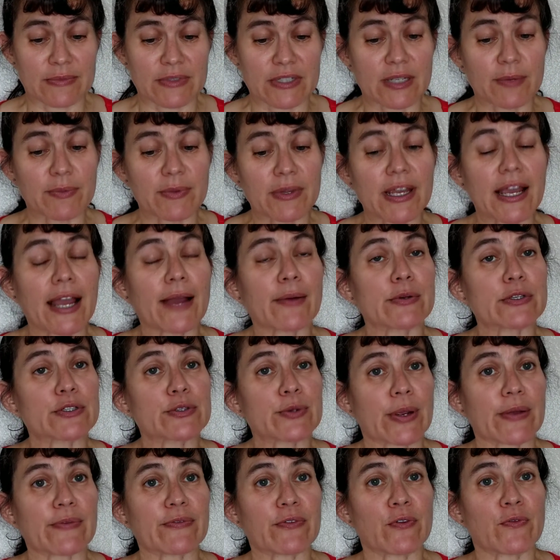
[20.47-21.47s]
something I was
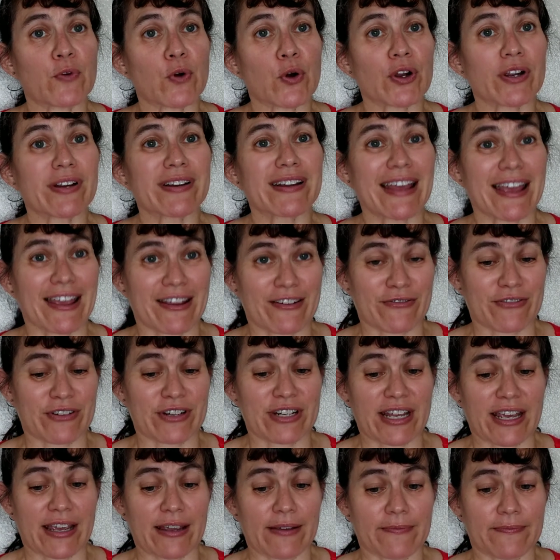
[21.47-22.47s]
grateful for every
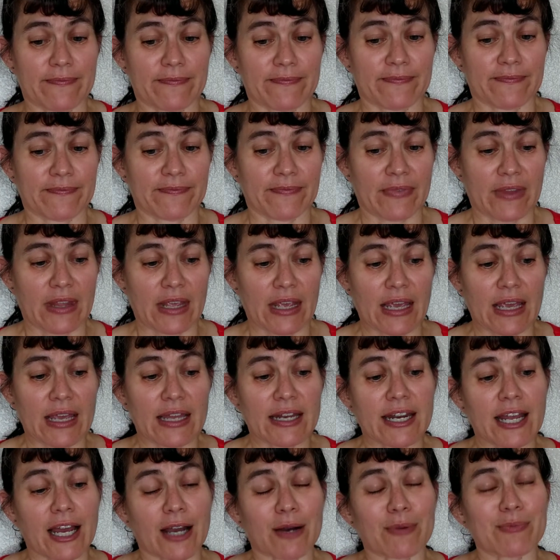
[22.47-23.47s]
day.
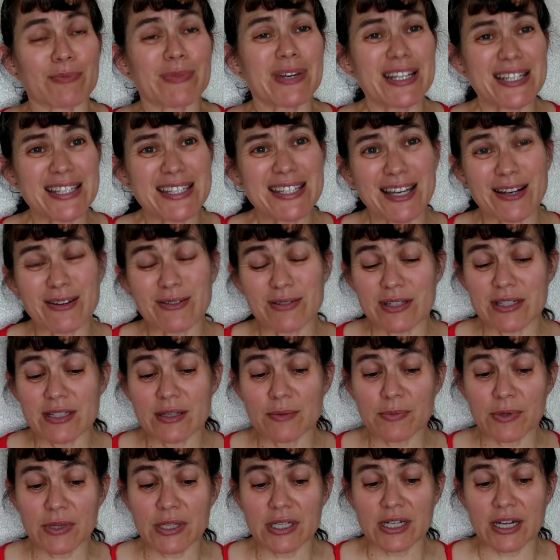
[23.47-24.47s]
Now, it sounds
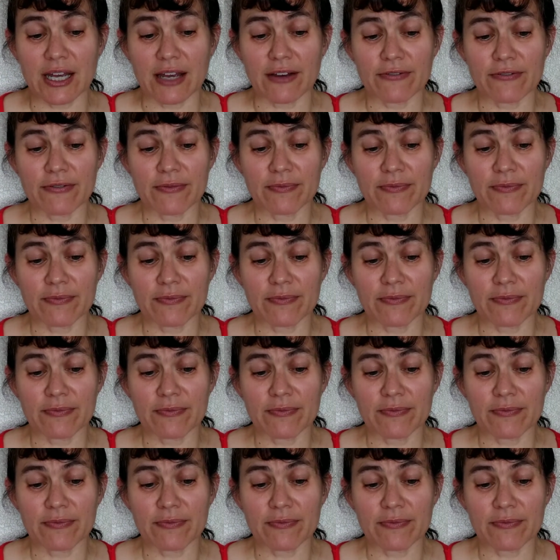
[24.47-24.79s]
simple enough,